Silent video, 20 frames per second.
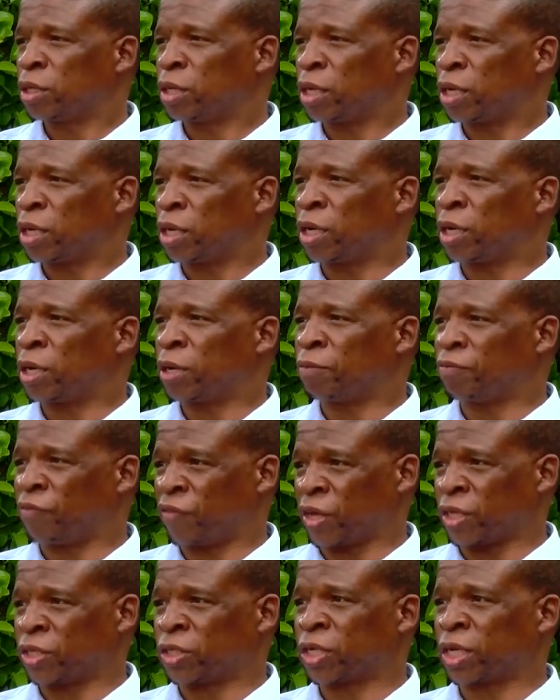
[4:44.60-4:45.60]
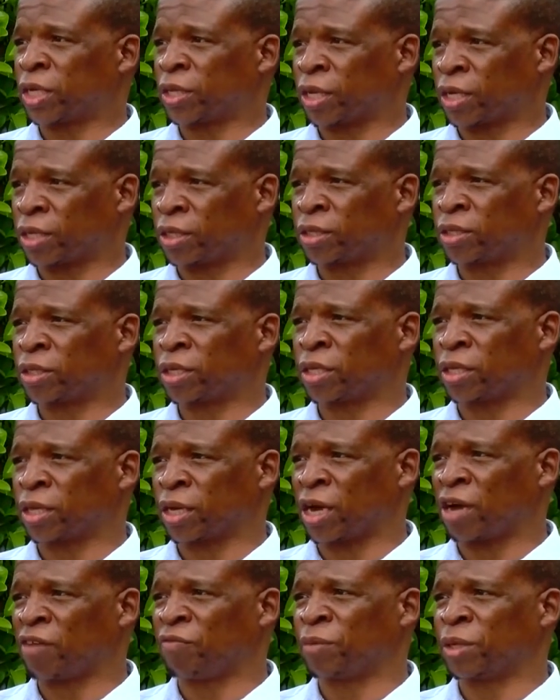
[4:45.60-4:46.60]
venture that the
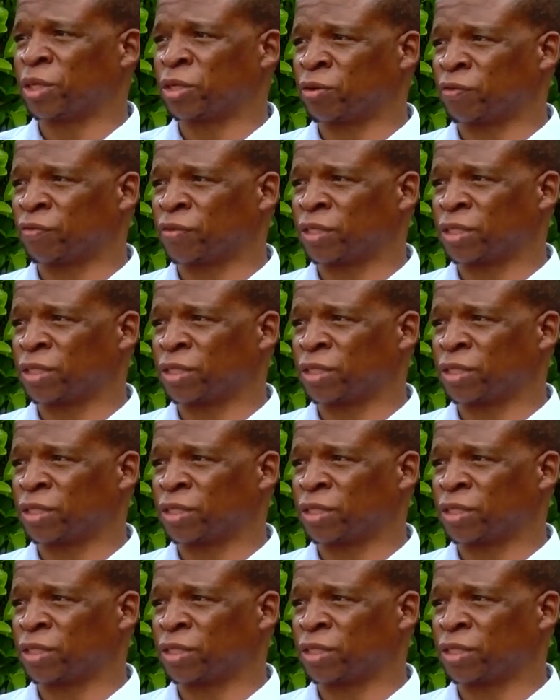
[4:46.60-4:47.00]
government of